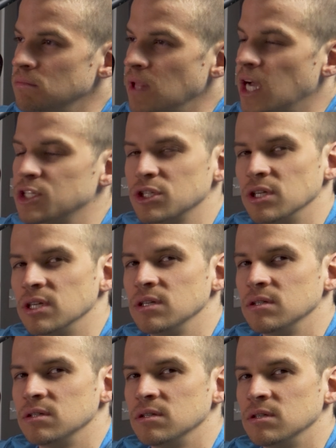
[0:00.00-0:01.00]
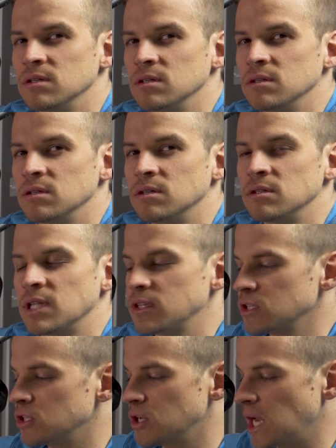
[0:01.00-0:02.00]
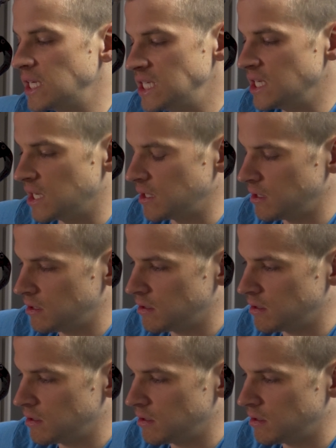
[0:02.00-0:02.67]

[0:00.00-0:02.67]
Actually, that's a good idea.